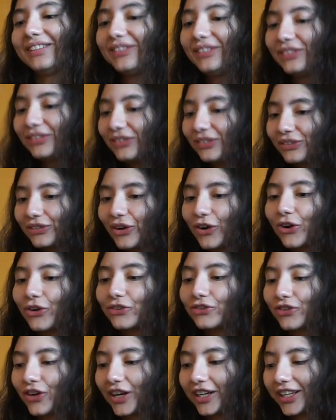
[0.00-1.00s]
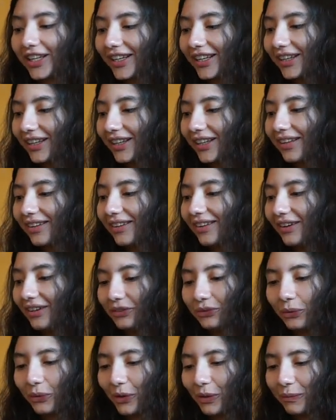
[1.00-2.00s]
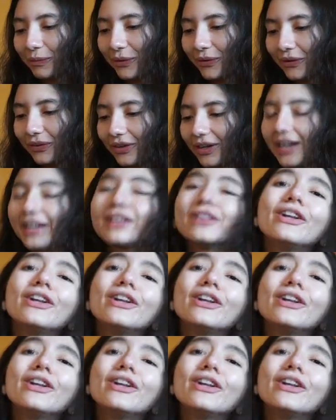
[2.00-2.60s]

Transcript: this is so fucking adorable. I